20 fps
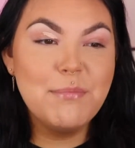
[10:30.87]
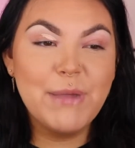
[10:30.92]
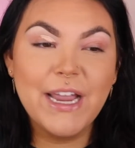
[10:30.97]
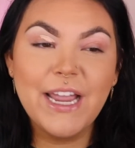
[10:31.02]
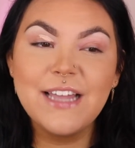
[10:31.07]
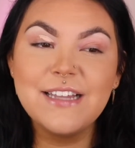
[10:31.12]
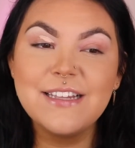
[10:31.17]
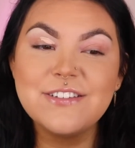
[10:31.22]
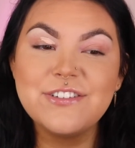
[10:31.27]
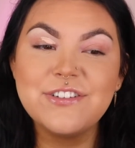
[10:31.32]
My
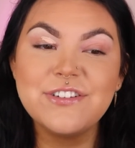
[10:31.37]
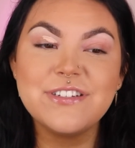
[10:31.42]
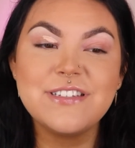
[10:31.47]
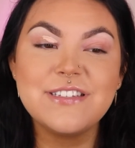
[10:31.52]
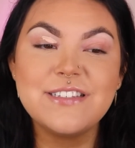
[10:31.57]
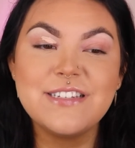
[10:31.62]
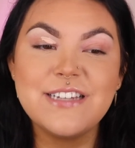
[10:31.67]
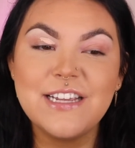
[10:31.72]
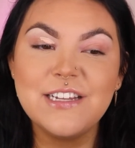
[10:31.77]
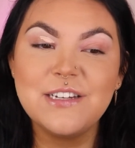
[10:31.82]
eyelids are
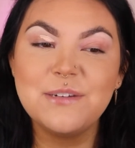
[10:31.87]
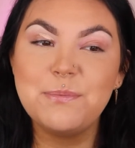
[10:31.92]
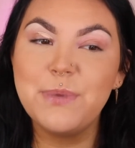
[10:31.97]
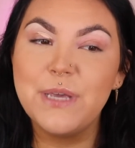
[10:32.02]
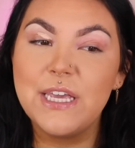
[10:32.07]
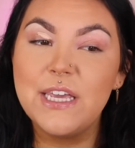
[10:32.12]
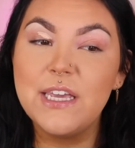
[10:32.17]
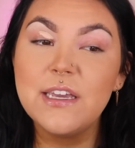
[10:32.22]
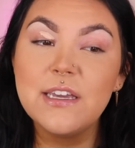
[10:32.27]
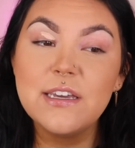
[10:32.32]
stained
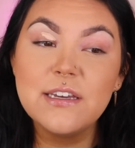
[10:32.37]
pink